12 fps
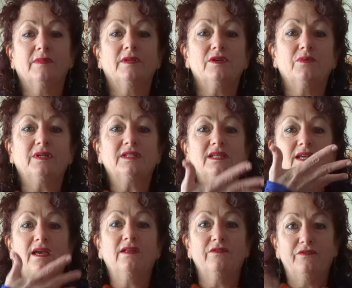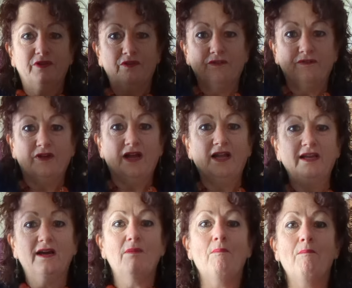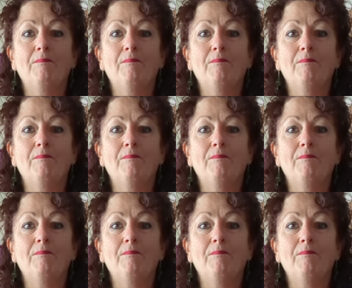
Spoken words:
So once again, fear of failure.